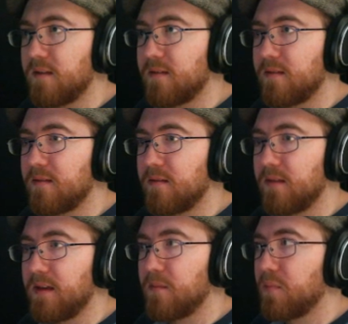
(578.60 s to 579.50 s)
to
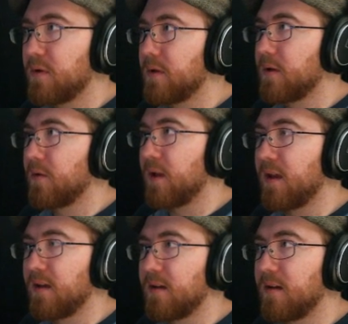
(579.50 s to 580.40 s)
sleep.
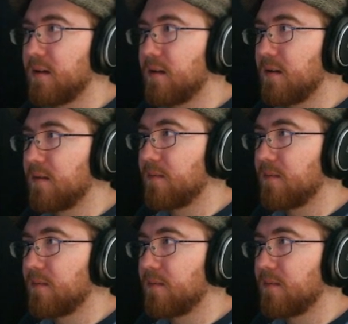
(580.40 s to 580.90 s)
Okay, uh...